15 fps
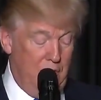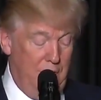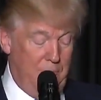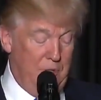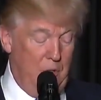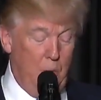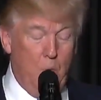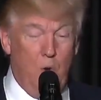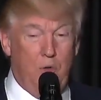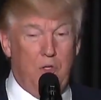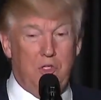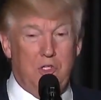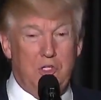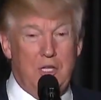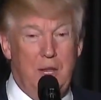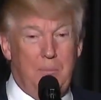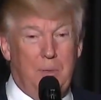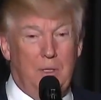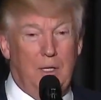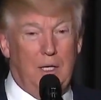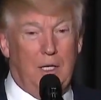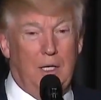I'm saying, whoa, this is not
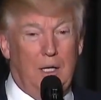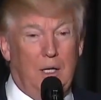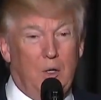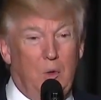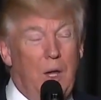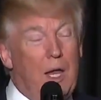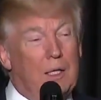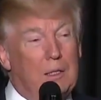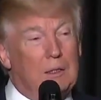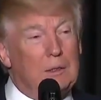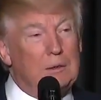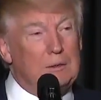politically correct.